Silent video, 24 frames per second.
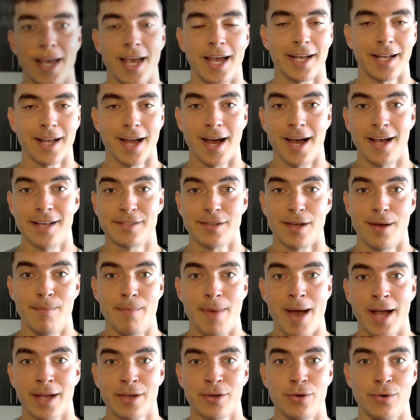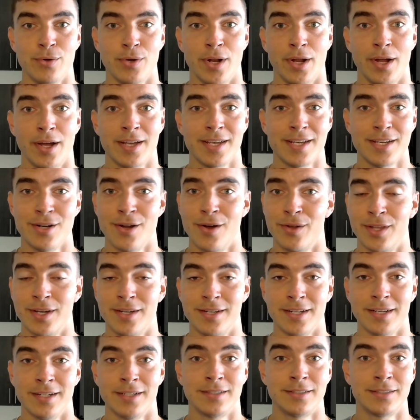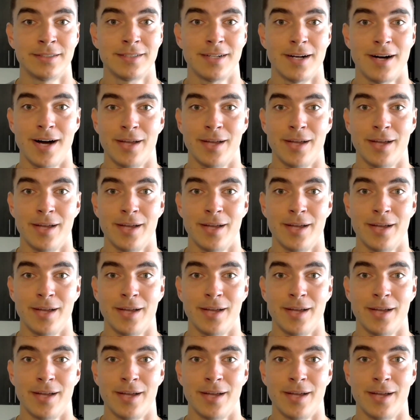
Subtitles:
Hey guys, I'm Matt Kuda. You know the deal.